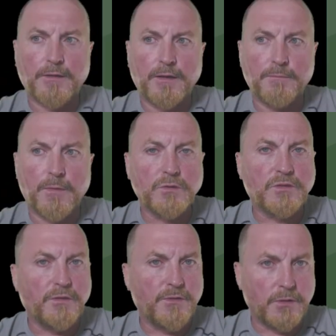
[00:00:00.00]
that most
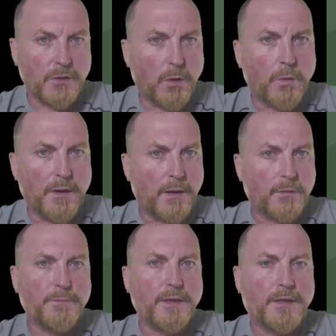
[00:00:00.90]
of you know
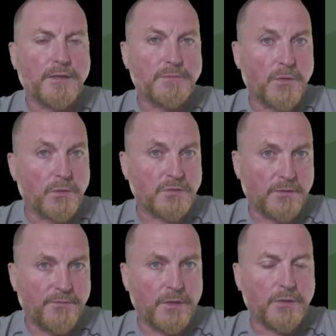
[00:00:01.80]
about, because most
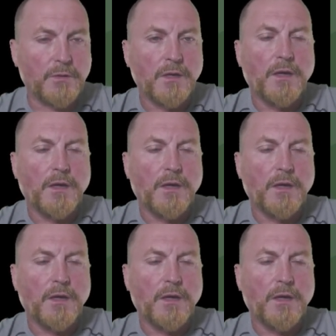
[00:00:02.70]
of you,